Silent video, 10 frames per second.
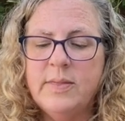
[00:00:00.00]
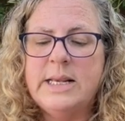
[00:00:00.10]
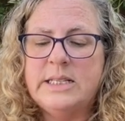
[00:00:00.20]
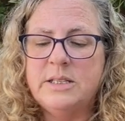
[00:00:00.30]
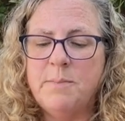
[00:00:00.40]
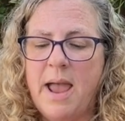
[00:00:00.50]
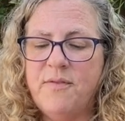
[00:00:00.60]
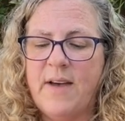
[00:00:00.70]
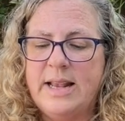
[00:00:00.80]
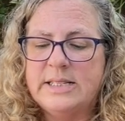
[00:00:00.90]
"This is my
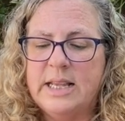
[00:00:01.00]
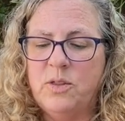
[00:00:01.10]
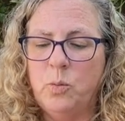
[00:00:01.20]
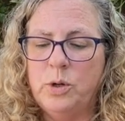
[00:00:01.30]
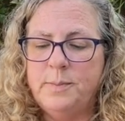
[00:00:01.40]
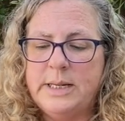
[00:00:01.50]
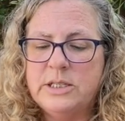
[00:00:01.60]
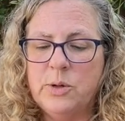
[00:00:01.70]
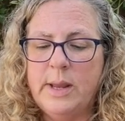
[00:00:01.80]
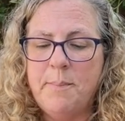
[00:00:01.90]
fight," said the Woodman,
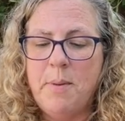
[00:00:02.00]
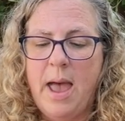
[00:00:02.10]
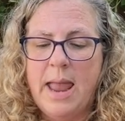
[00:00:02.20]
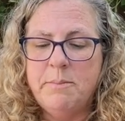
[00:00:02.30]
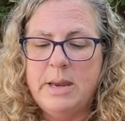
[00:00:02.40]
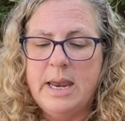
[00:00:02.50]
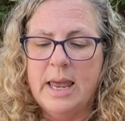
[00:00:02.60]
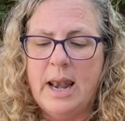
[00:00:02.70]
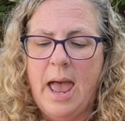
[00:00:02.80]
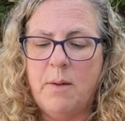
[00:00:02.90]
"so get behind me
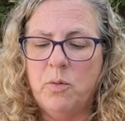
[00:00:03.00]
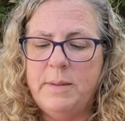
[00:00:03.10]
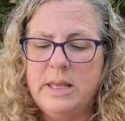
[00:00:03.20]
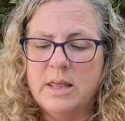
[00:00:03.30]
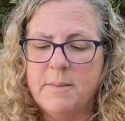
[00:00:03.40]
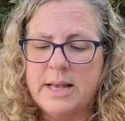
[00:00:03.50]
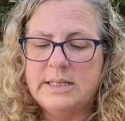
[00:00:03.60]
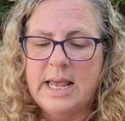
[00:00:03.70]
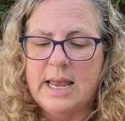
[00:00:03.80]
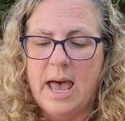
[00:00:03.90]
and I will meet them
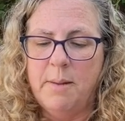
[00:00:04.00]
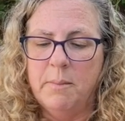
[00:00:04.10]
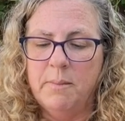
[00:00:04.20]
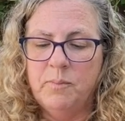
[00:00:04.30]
as they come."